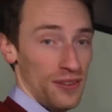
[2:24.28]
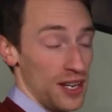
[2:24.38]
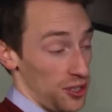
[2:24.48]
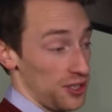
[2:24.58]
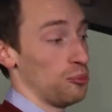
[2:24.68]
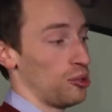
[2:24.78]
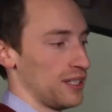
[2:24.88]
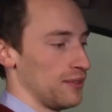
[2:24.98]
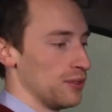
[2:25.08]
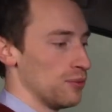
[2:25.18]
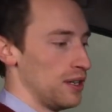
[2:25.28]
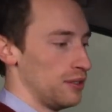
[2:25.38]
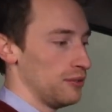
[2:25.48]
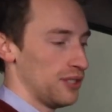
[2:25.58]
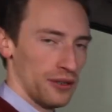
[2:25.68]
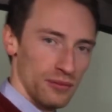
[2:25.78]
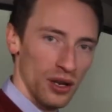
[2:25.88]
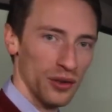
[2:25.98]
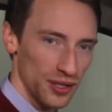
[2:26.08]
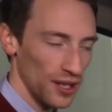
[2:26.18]
finish is impressive as well. So
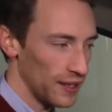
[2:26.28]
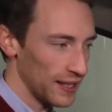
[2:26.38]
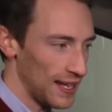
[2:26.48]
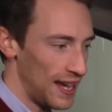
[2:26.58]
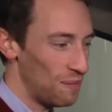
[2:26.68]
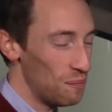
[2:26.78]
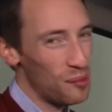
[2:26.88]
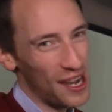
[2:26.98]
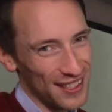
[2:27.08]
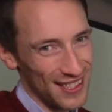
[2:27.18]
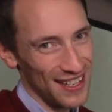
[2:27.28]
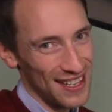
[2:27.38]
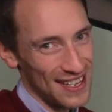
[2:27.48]
lots to like there, but